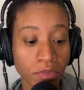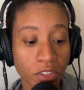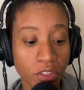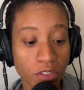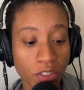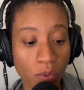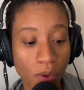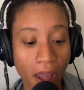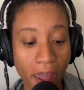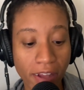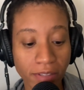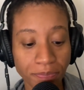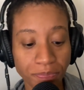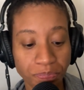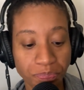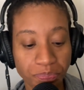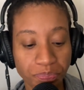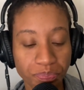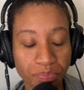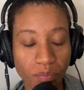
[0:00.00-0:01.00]
So, anyway,
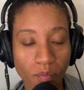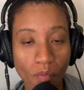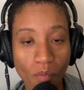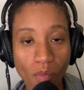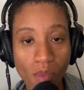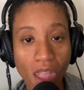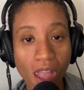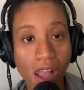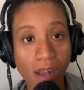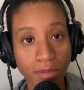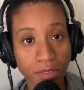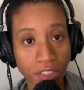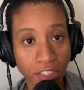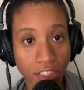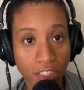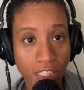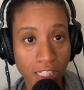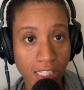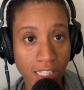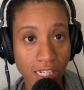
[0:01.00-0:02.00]
how was your
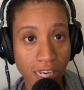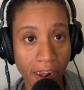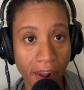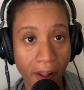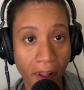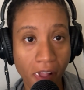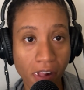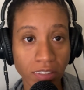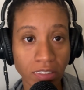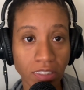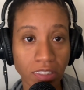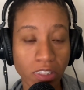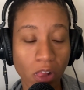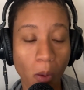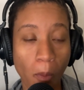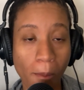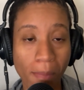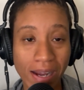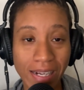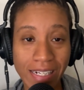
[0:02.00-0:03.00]
day today?
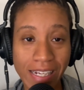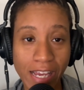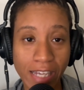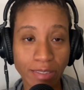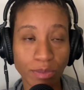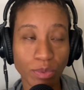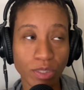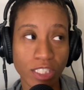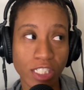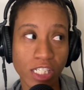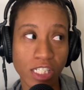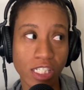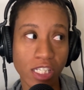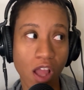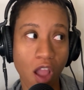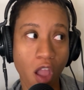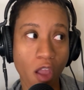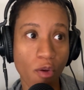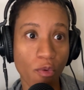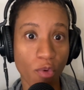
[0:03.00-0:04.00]
My day was
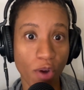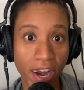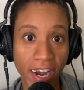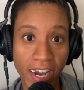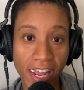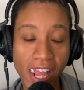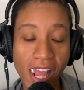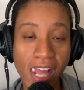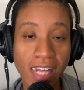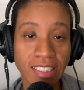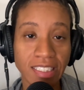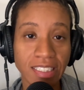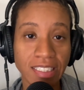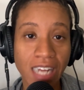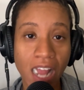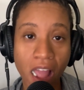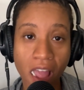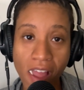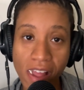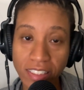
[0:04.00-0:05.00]
rainy
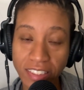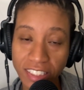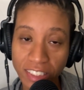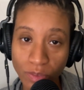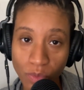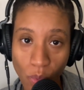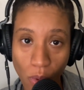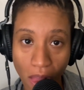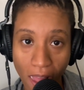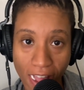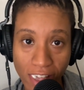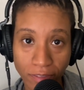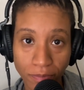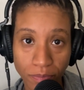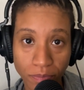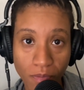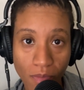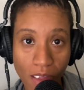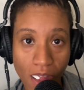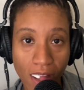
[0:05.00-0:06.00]
and wet.
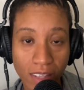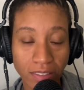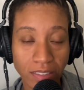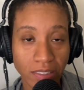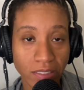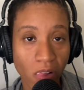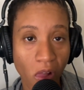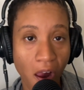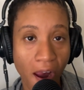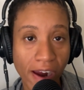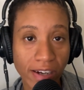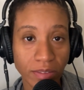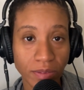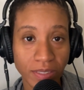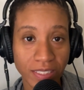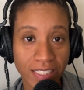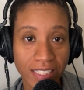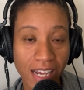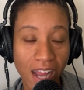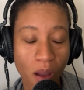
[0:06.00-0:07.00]
I
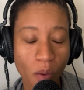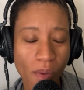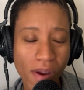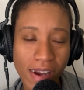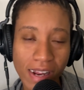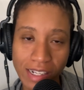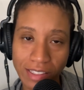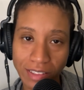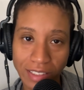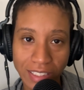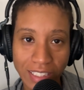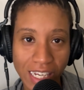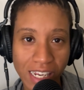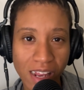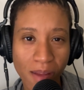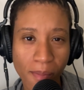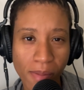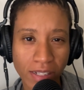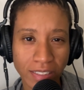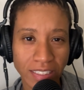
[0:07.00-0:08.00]
was, I wasn't
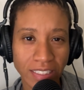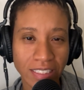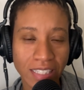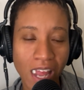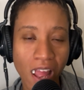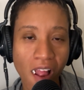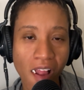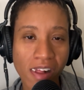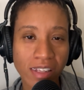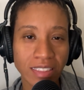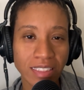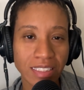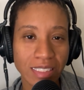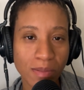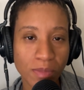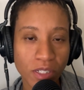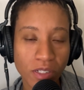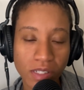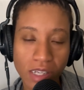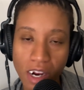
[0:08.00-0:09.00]
irritated, but
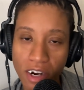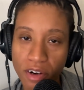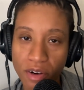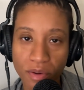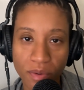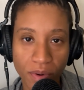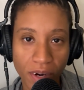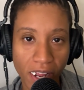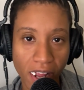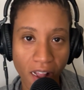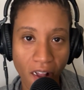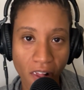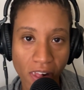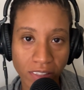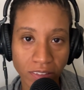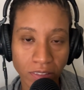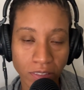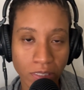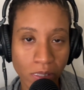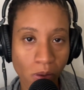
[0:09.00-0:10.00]
I'm so tired of the rain.
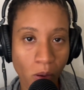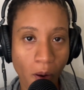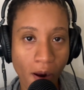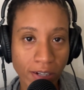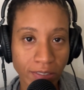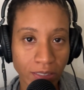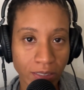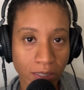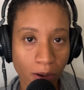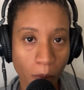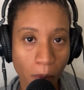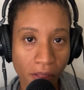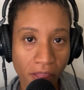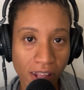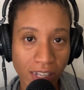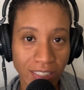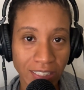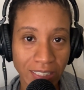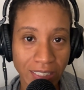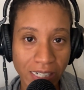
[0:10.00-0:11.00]
But
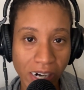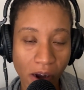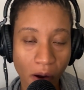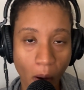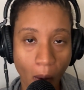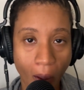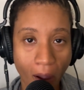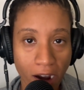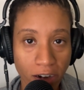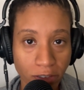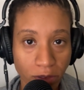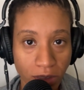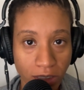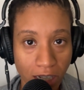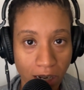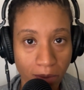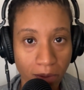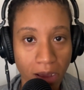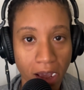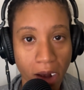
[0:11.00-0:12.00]
then I don't want to
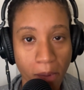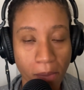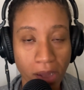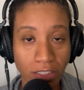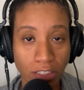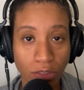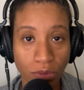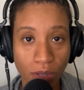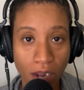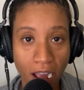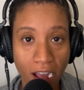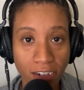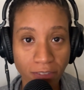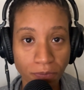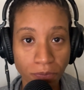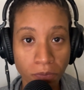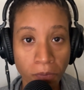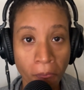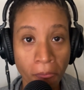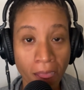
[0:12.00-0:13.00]
complain about the
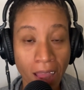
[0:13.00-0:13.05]
rain